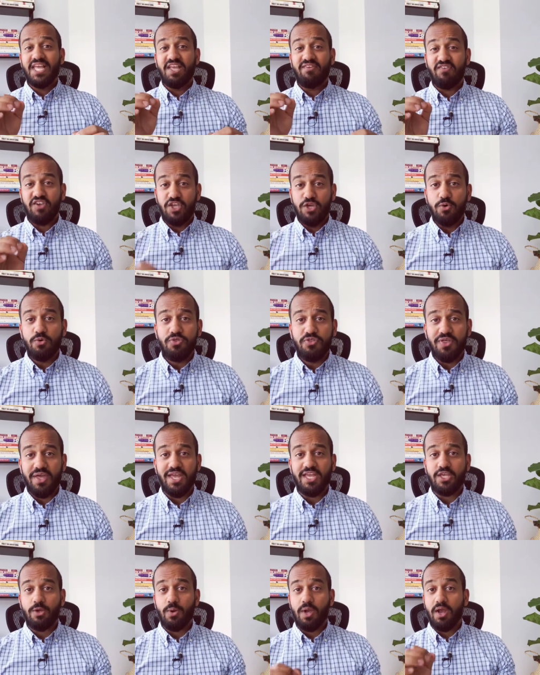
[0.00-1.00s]
If you
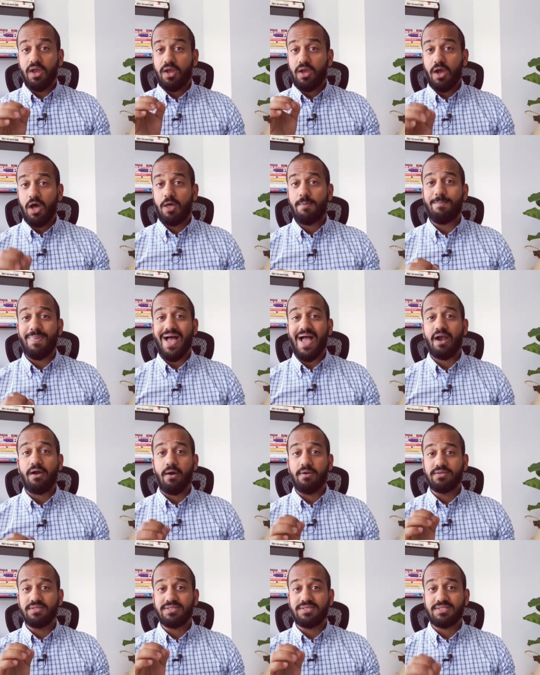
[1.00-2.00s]
think you can cut
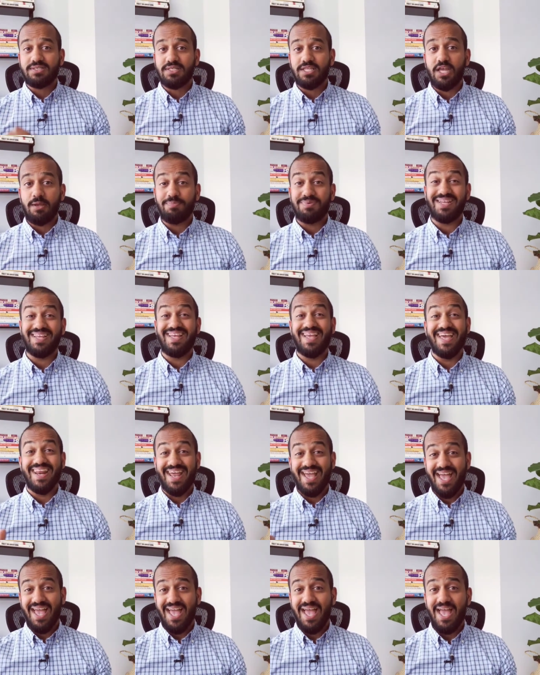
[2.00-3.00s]
back on sleep to get
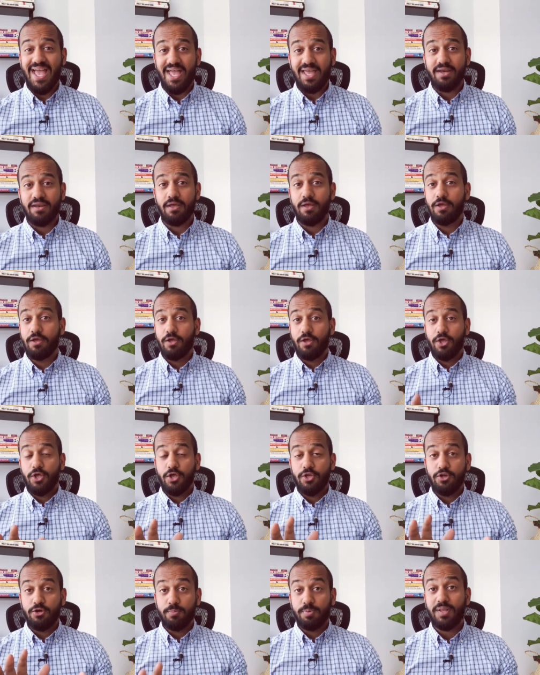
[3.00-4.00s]
ahead,
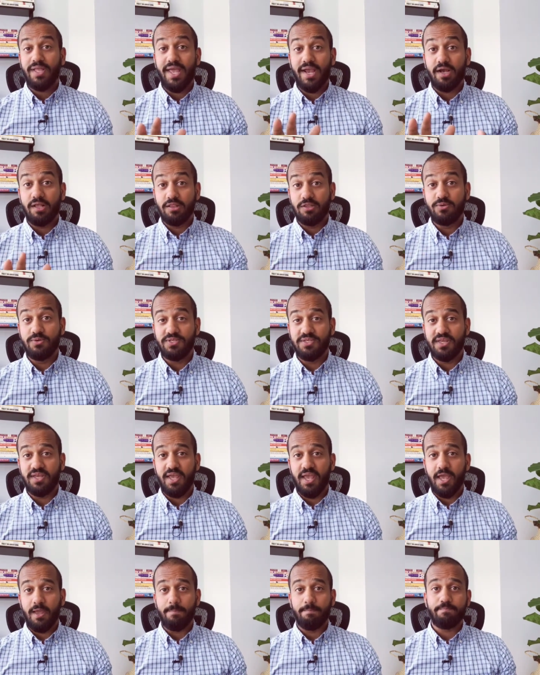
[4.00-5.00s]
you're playing a losing
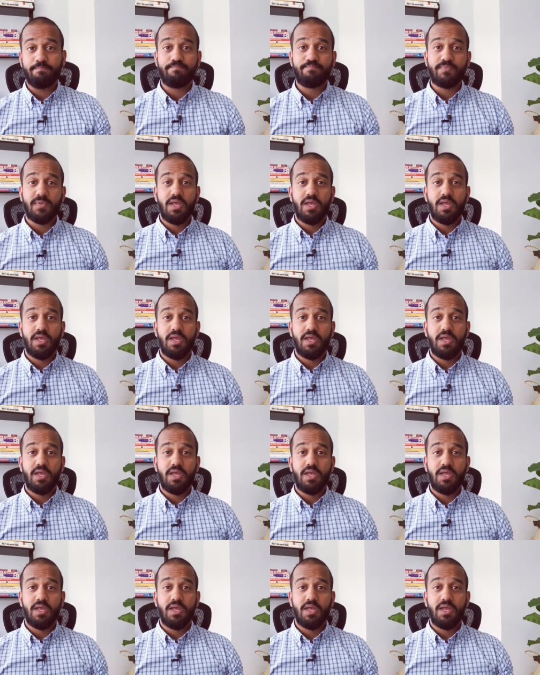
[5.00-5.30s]
game.